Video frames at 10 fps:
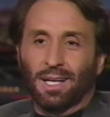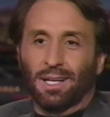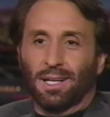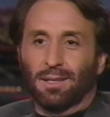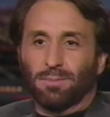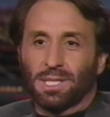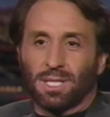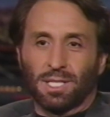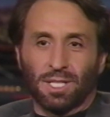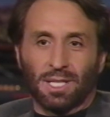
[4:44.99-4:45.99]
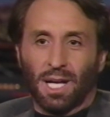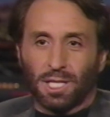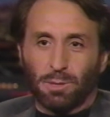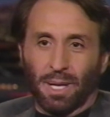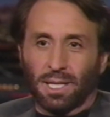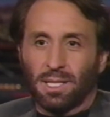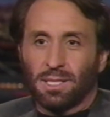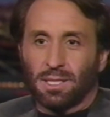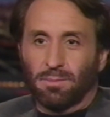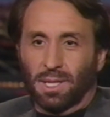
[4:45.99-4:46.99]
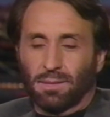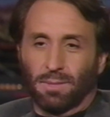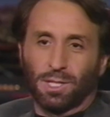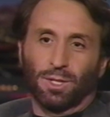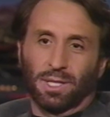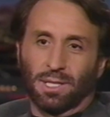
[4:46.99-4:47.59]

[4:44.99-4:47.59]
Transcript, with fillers: Uh, my son's in college back east, and my, my daughter